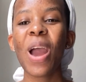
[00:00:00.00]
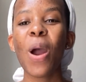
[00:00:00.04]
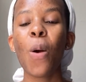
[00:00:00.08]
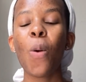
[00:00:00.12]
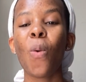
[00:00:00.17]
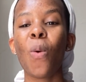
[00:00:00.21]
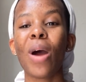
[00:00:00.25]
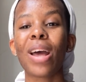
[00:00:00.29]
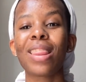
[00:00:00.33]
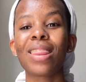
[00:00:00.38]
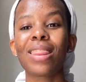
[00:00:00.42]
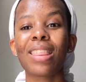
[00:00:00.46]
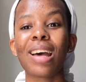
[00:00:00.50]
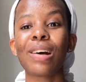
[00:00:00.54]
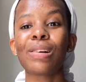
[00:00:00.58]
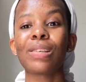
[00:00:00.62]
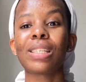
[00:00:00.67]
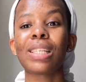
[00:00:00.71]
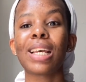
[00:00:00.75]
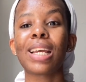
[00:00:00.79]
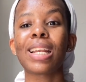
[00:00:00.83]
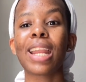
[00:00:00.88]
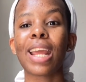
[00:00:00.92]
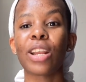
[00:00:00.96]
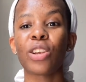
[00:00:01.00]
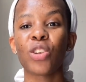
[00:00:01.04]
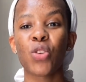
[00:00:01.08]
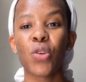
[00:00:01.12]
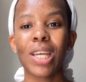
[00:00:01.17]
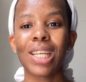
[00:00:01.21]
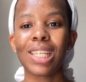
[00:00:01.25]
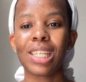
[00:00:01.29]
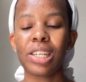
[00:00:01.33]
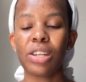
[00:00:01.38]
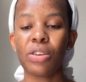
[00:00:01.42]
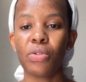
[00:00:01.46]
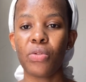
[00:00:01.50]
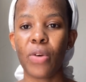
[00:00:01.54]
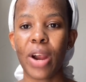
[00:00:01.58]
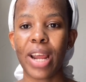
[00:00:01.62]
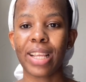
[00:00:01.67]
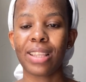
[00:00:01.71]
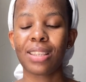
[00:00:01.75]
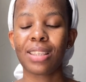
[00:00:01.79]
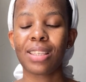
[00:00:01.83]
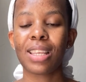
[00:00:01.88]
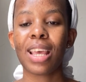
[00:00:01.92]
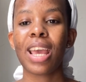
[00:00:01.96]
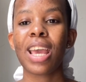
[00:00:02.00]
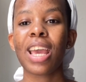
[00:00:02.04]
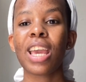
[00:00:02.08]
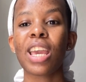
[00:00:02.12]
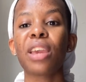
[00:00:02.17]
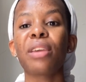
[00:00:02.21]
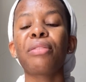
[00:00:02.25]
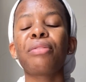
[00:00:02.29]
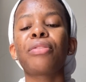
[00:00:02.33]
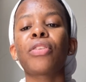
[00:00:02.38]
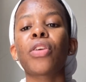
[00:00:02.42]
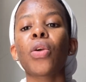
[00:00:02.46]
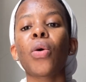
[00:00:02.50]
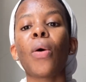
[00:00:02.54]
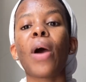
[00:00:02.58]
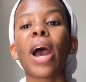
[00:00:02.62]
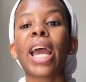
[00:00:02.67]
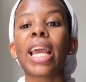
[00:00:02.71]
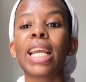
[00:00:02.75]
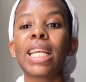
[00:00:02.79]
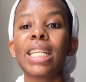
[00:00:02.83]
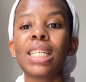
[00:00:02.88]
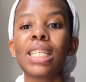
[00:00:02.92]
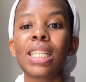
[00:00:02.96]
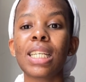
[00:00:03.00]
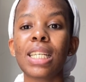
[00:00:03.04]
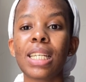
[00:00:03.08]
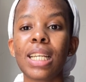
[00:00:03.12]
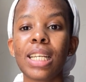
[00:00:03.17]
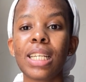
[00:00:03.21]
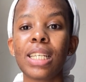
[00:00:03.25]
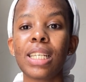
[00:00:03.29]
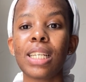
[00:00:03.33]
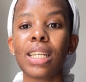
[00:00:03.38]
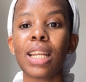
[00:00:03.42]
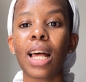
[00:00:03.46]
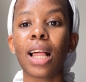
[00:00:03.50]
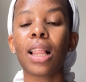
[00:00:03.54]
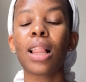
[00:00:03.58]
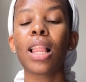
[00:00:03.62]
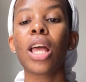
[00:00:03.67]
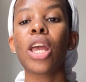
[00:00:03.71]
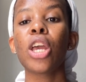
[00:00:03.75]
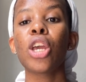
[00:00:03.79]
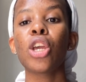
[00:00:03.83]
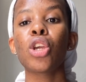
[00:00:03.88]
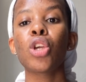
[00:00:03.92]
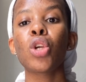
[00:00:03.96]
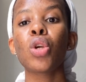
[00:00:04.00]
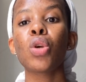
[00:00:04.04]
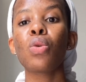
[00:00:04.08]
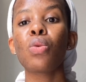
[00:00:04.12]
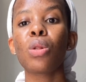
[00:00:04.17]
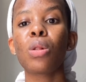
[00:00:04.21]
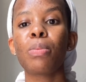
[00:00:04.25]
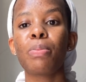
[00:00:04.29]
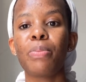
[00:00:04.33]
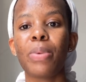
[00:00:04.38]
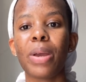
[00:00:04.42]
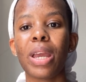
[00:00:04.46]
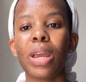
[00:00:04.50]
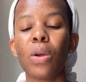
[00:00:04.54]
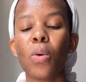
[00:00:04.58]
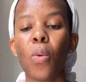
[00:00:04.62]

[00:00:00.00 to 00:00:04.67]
1,020 rands. If you are international, you will pay